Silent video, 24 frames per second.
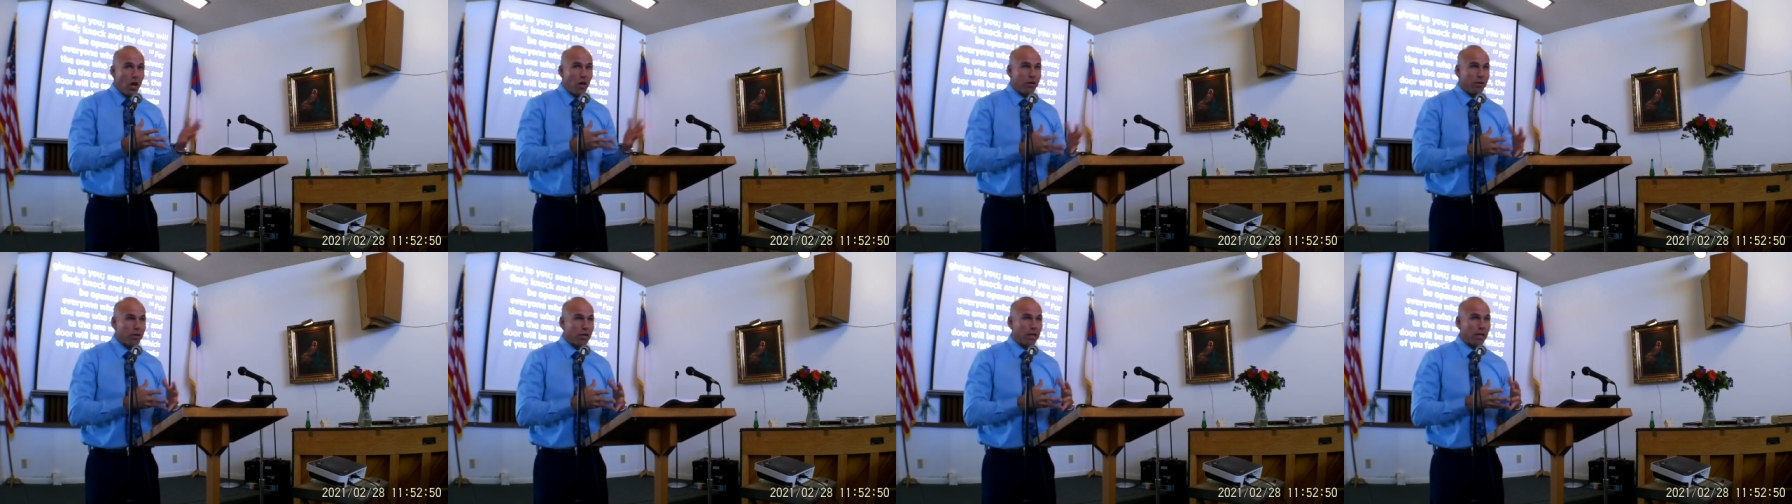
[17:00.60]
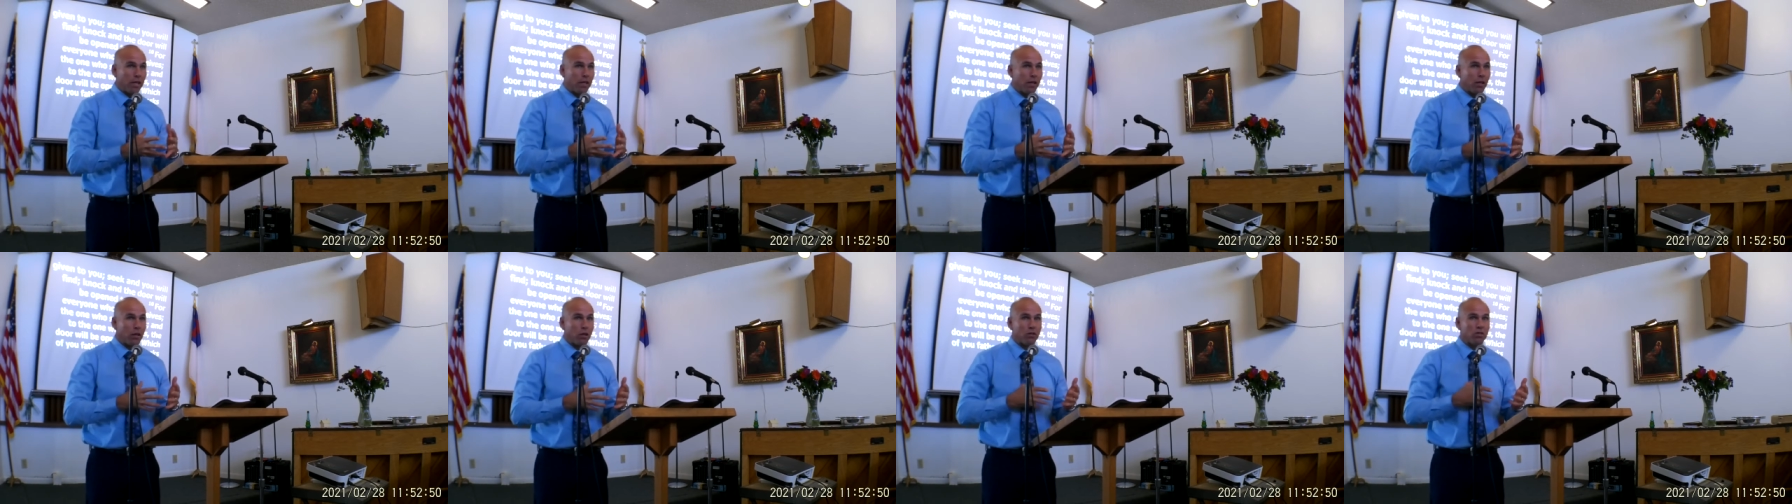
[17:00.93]
to,
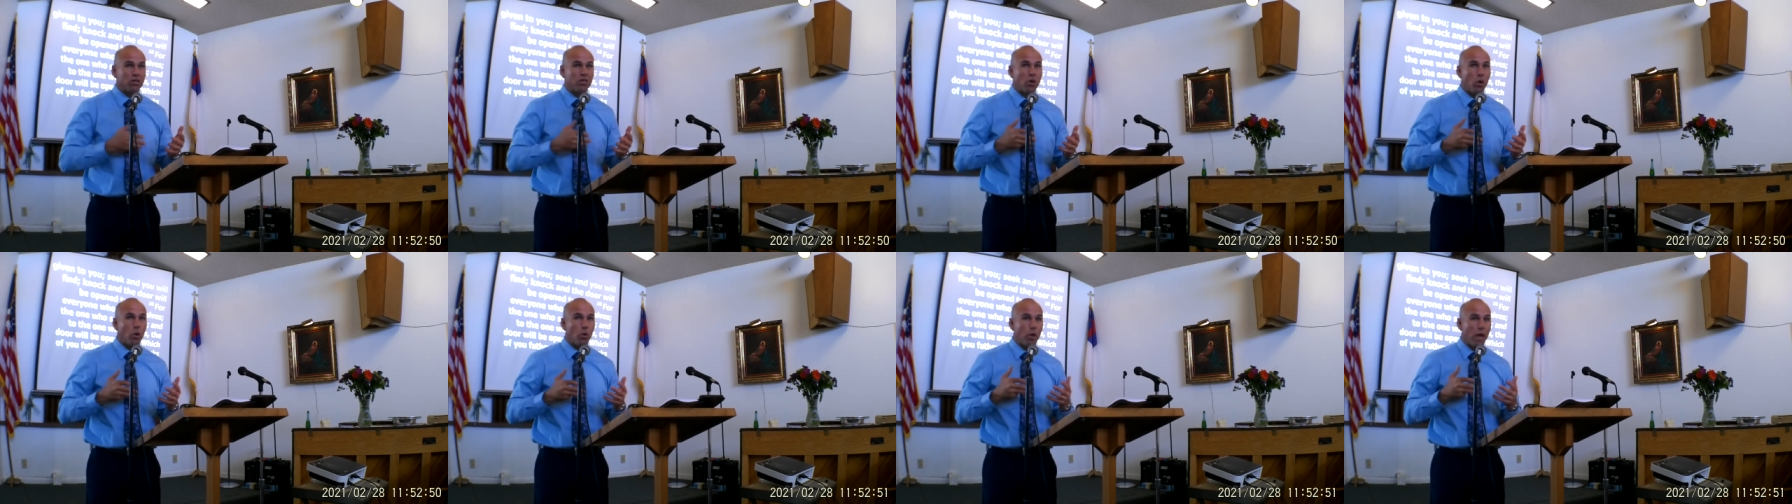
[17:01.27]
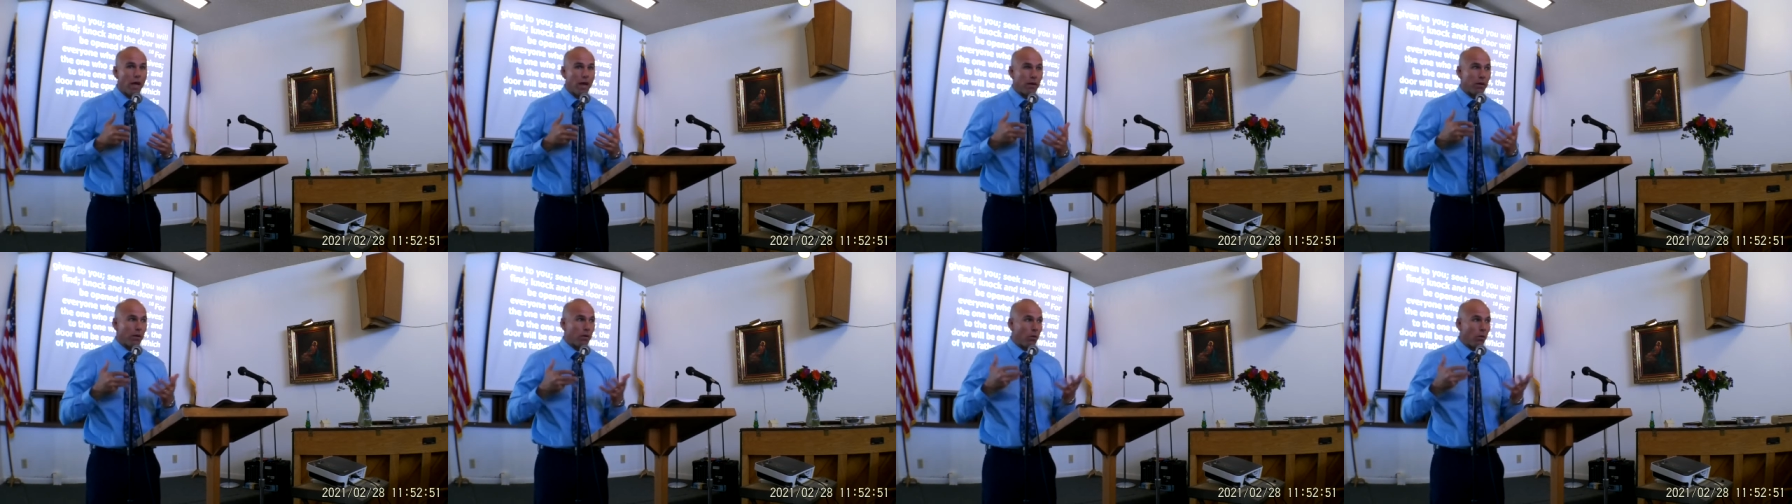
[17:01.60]
so
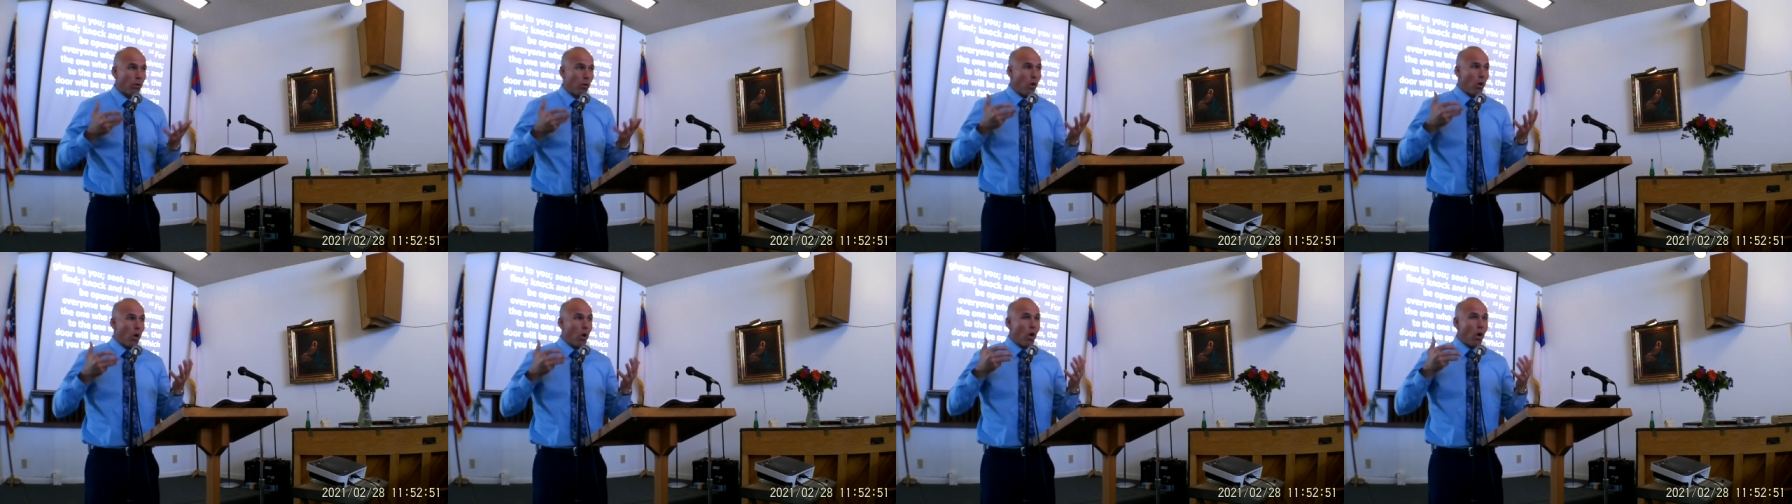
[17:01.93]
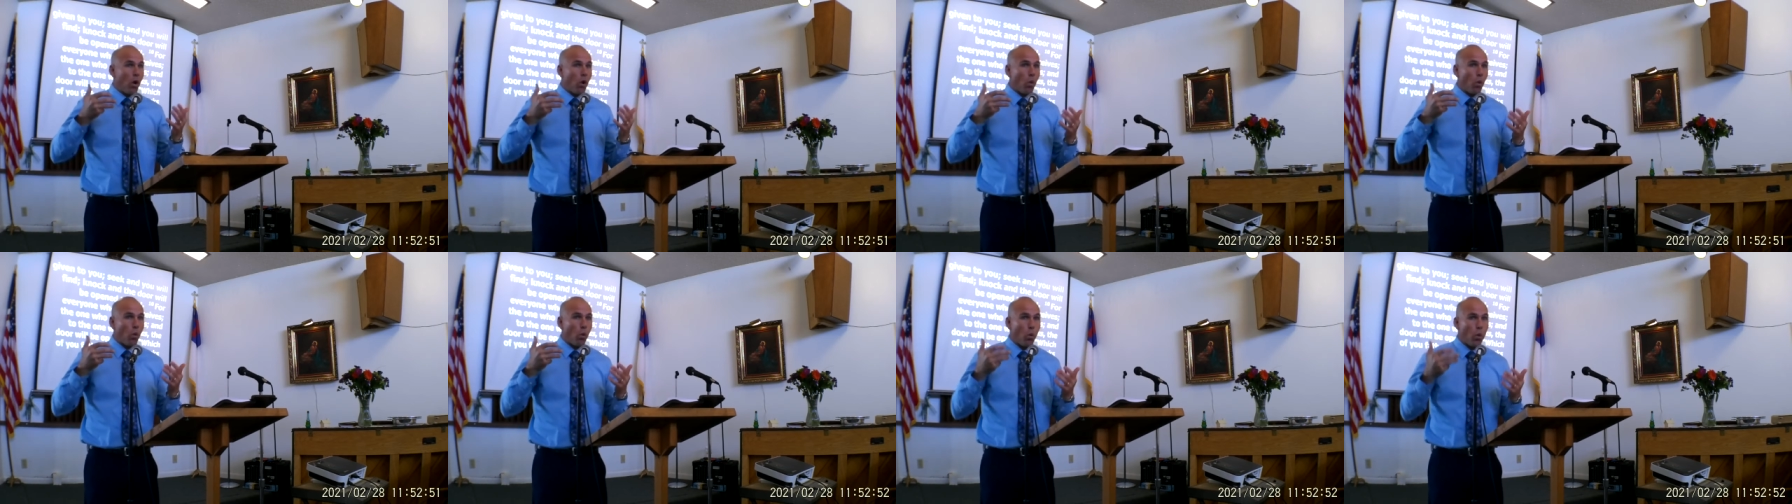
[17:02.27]
that
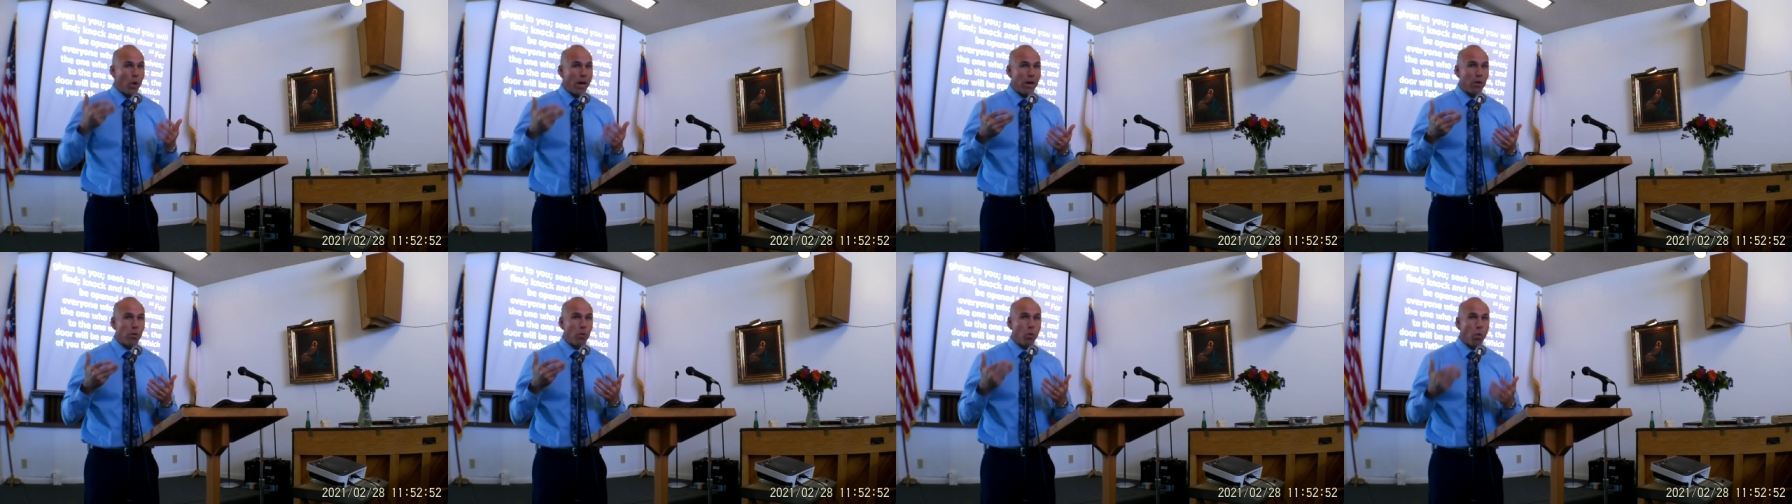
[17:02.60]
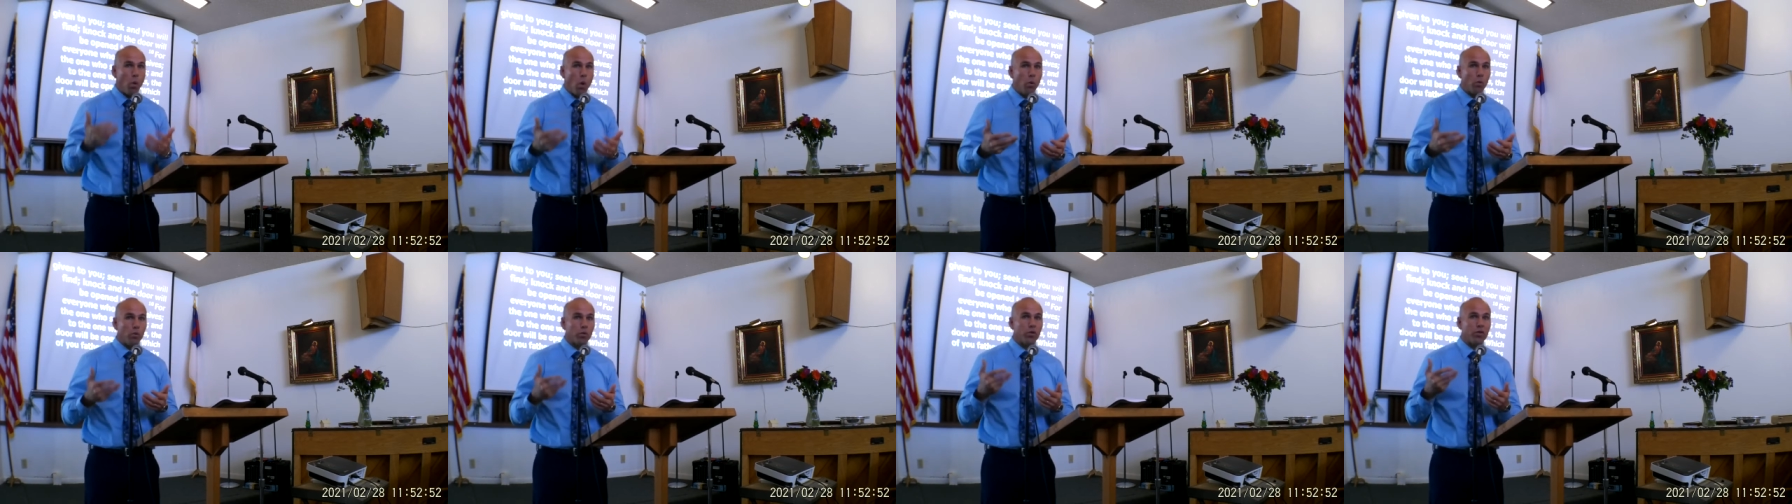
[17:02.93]
we
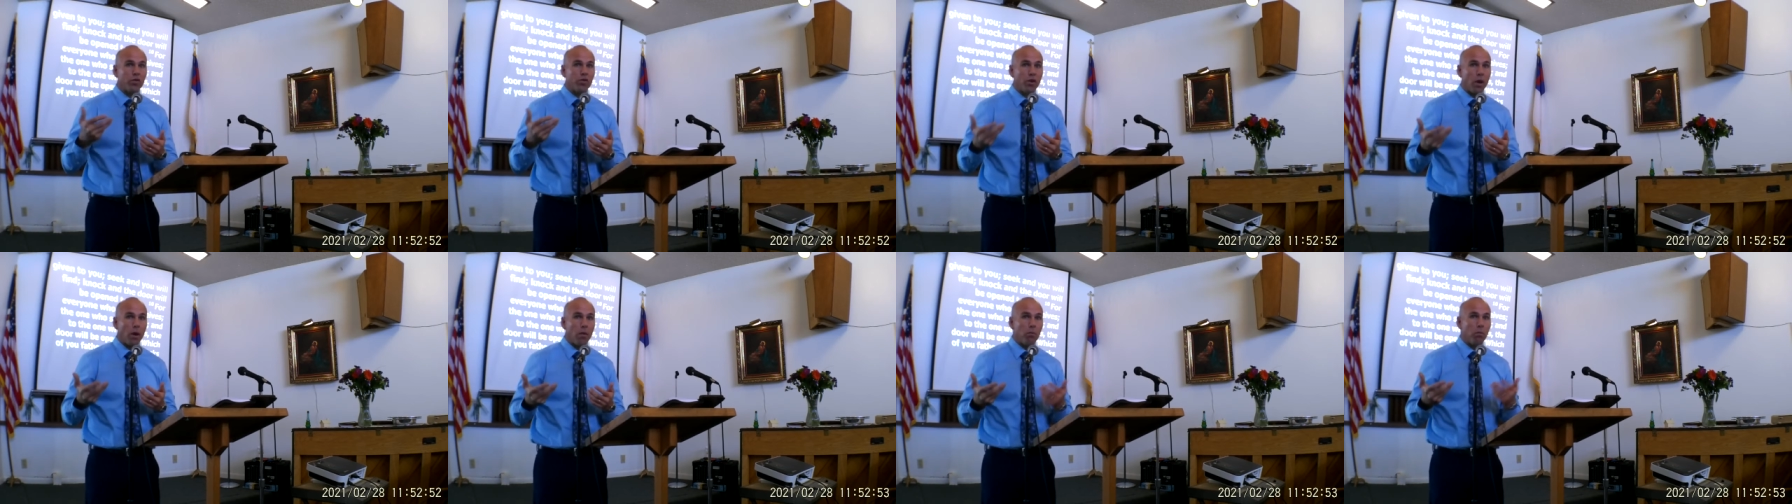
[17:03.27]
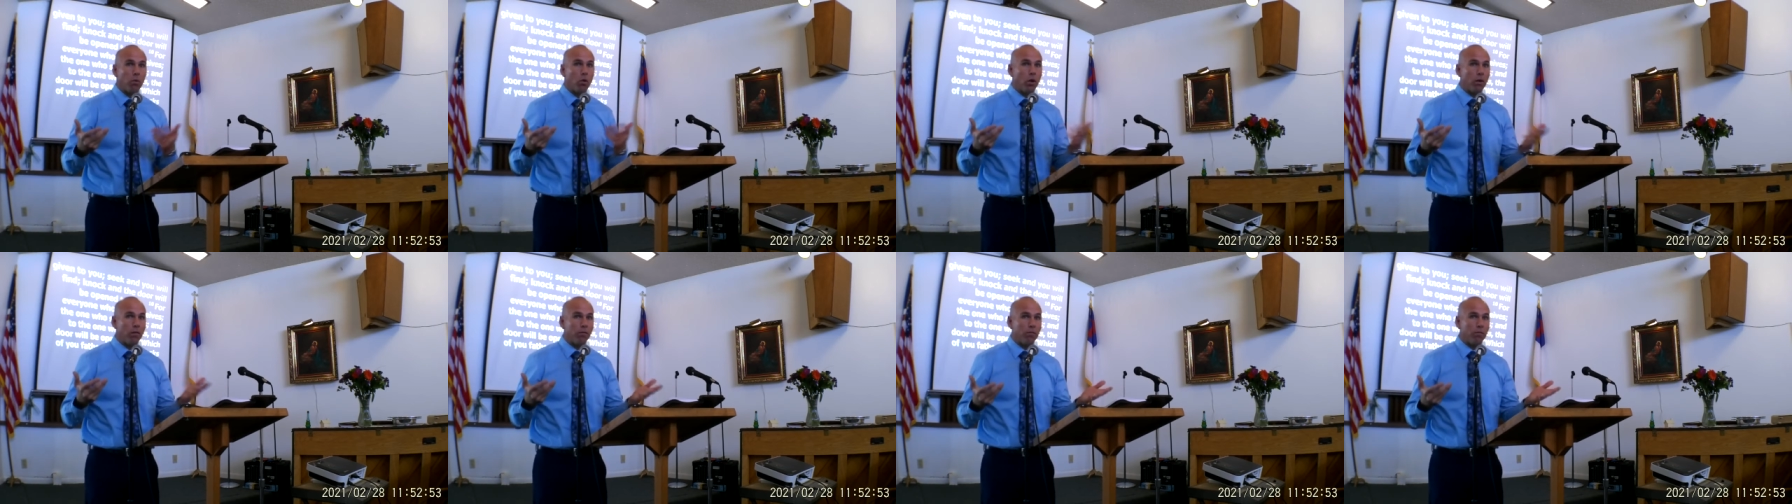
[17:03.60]
won't stumble and